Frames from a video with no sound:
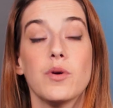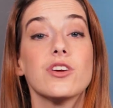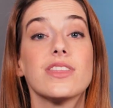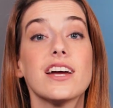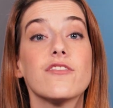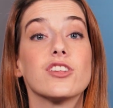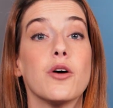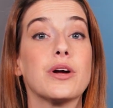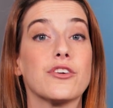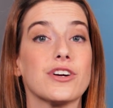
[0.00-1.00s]
When you think of
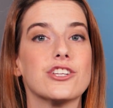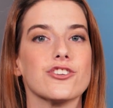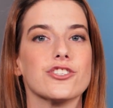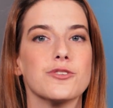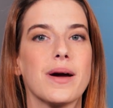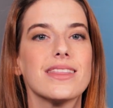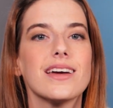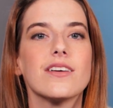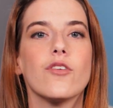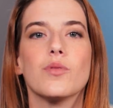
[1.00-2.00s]
glowing creatures, you might
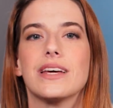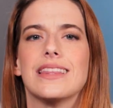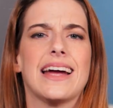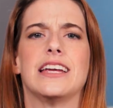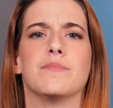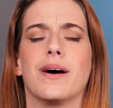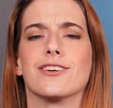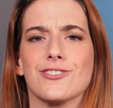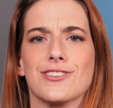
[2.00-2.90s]
think of only lightning bugs